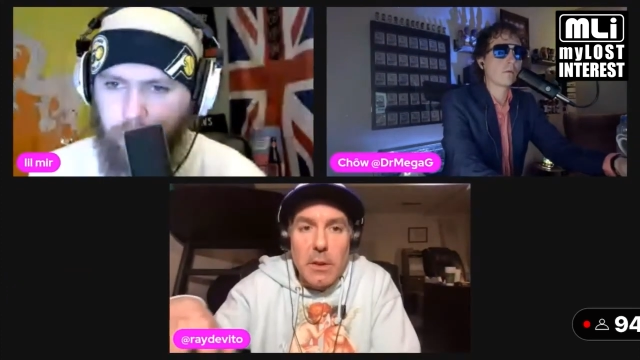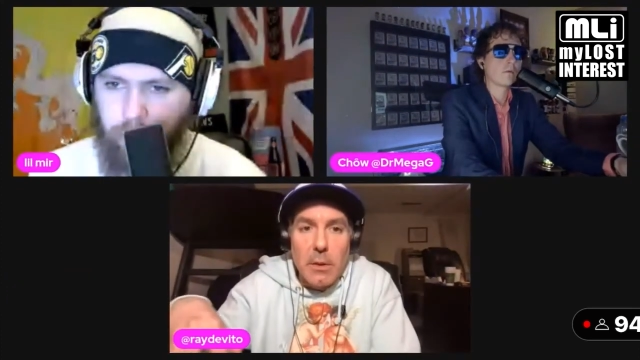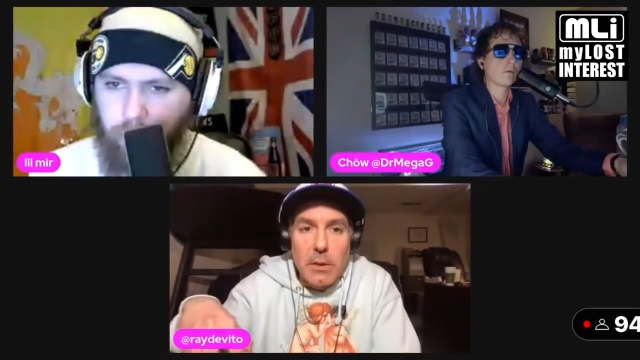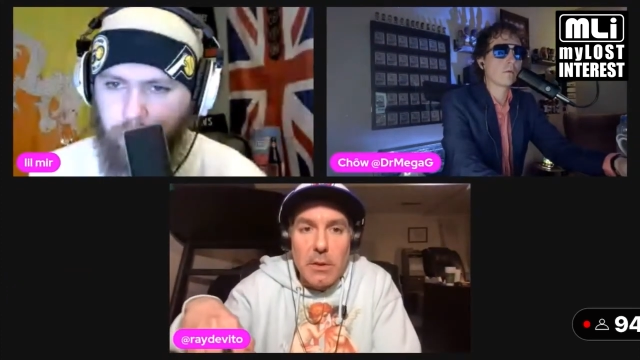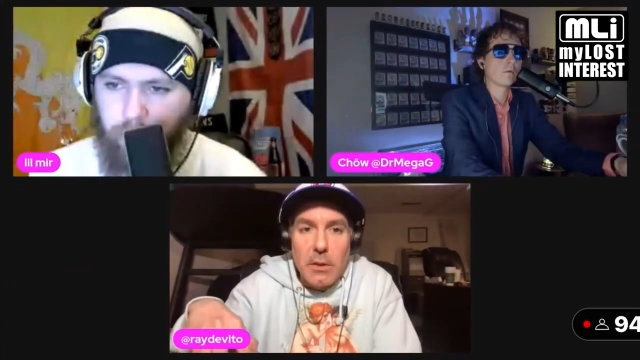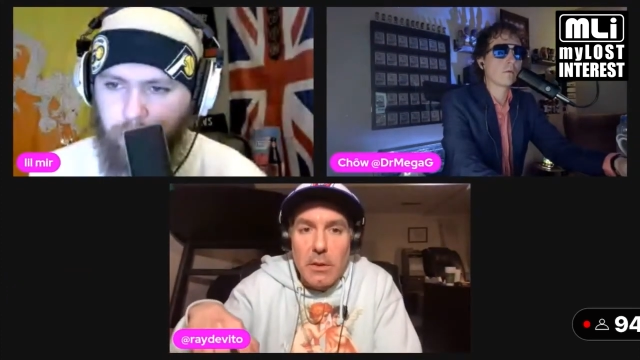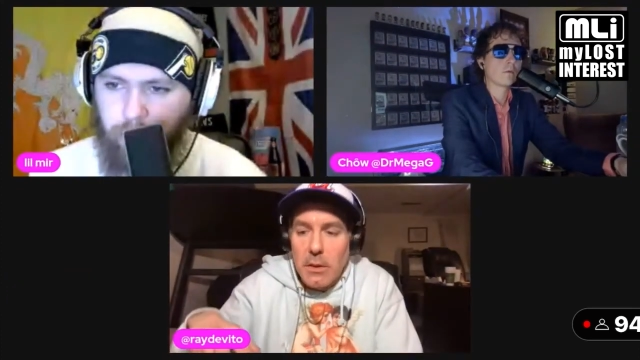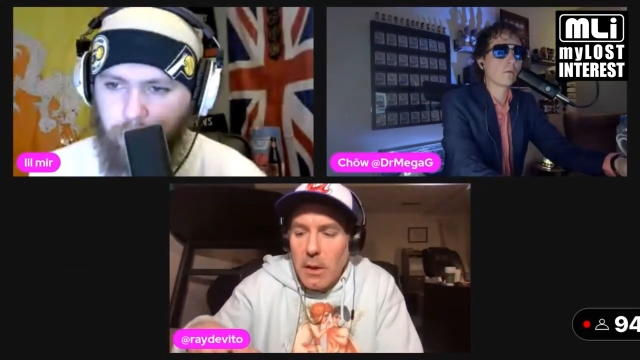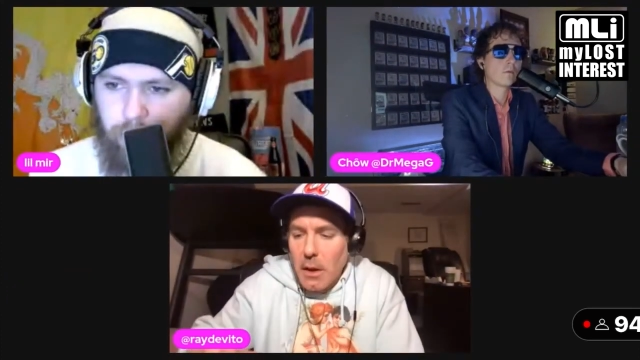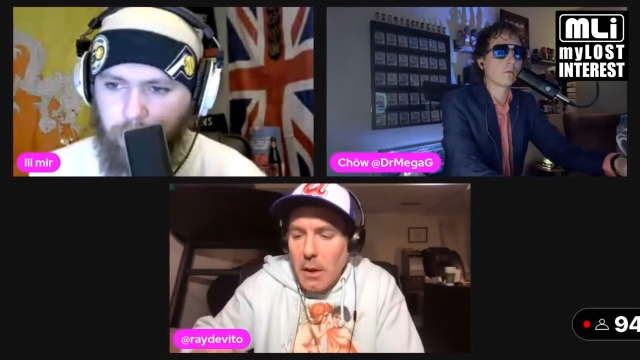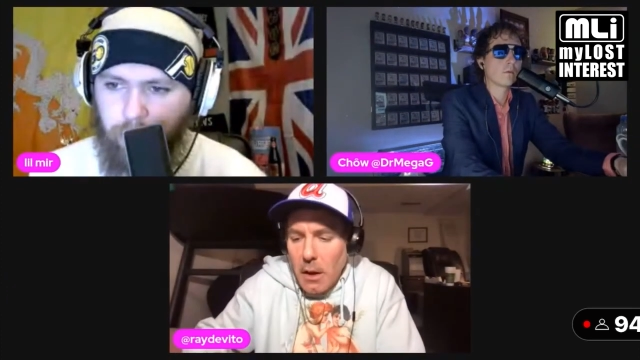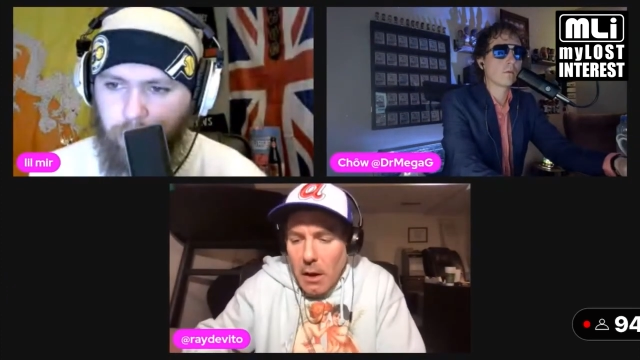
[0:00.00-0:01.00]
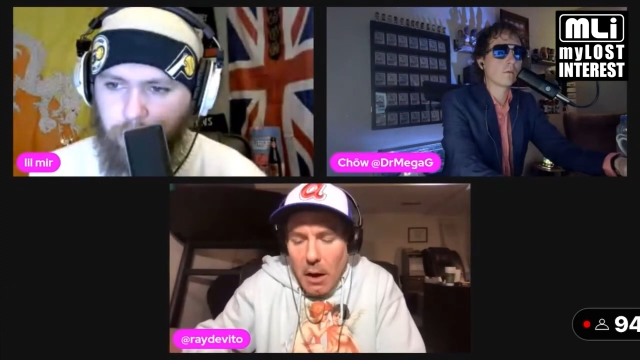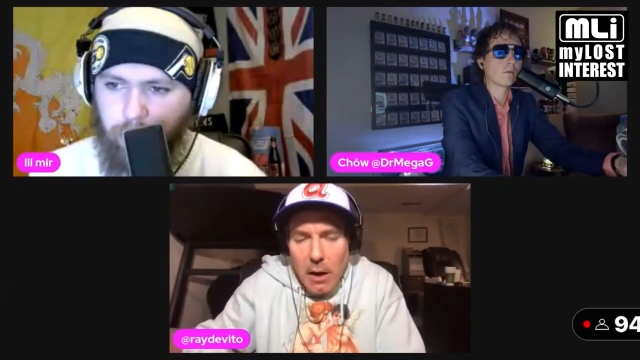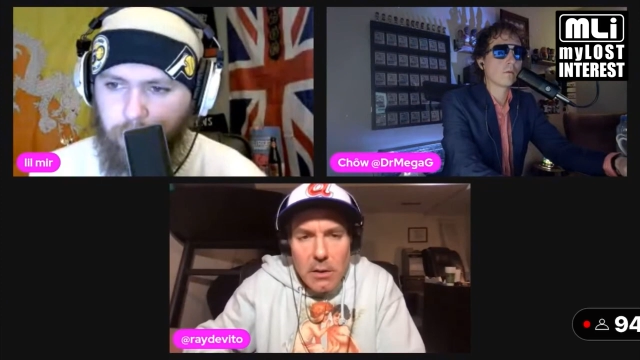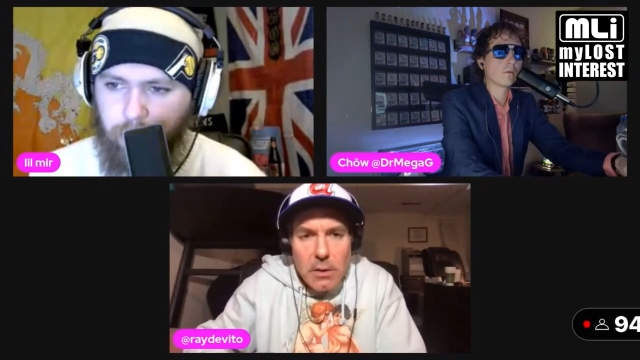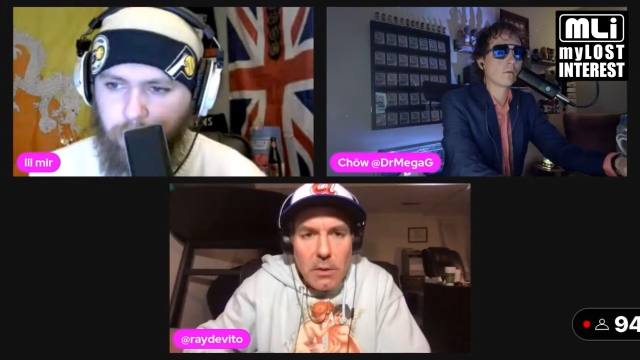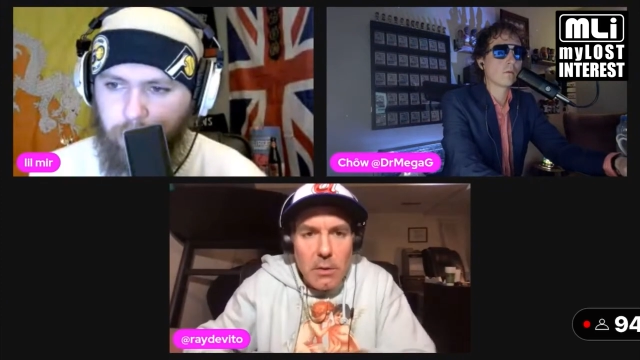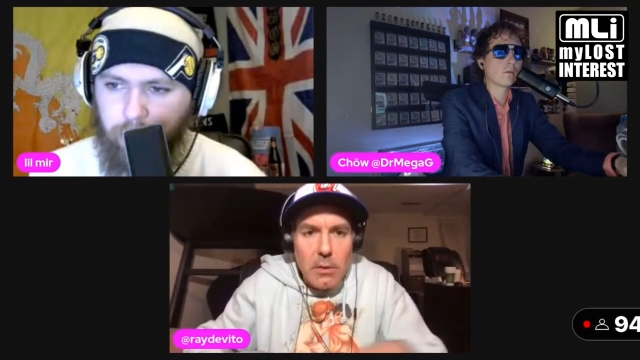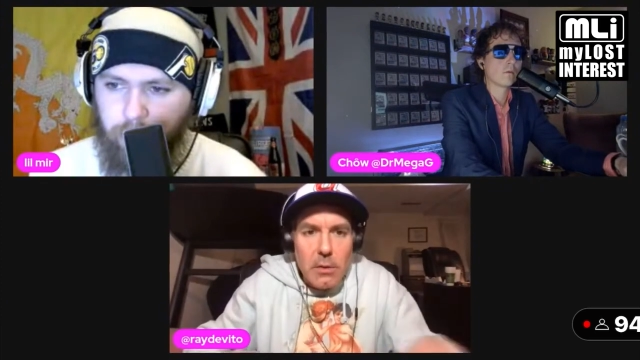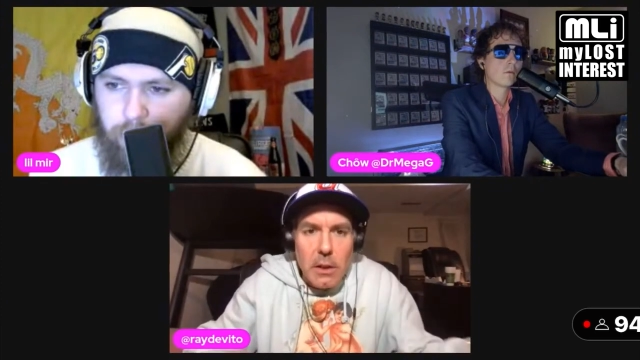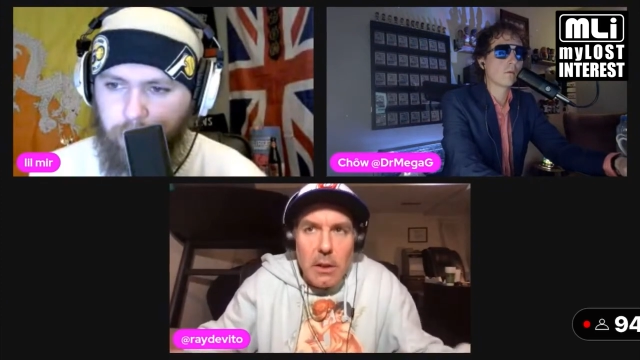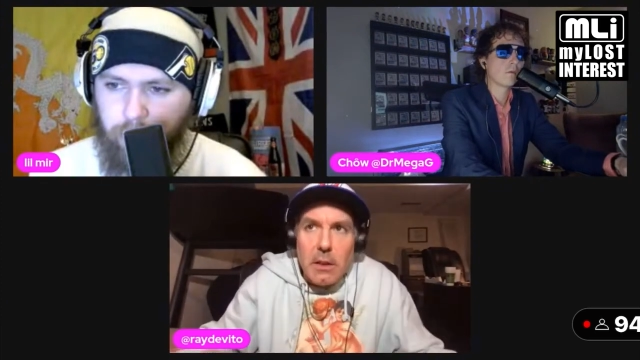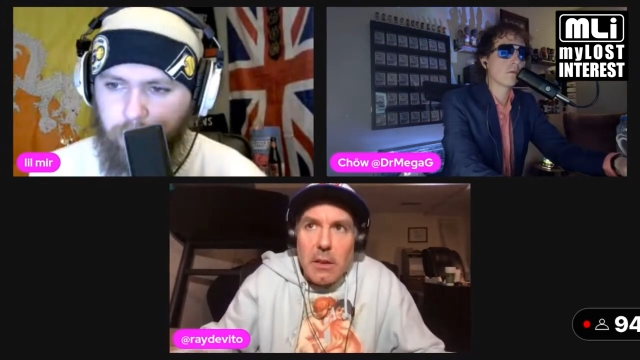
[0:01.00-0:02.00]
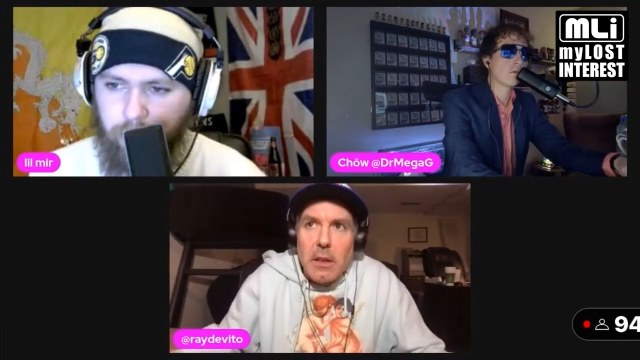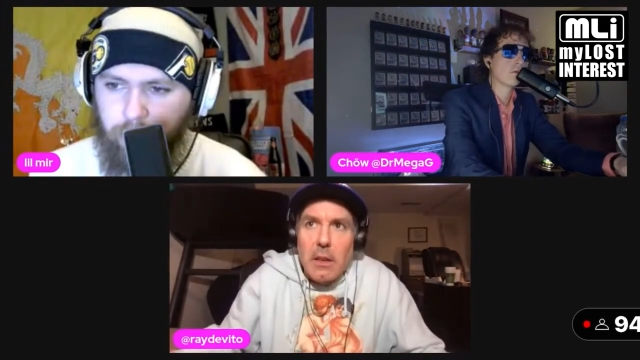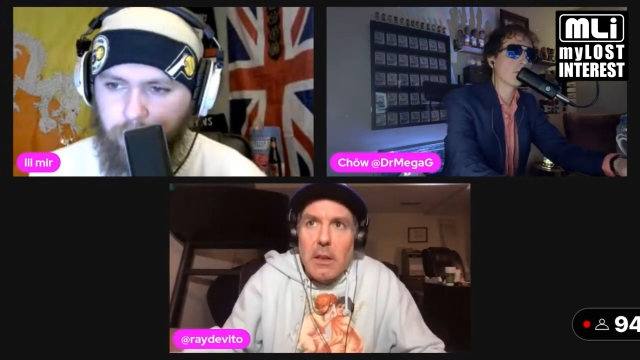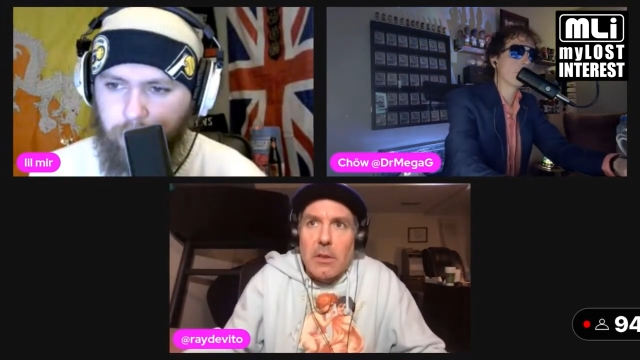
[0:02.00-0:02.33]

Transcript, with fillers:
Speaker 1: was no insurance. Also, like the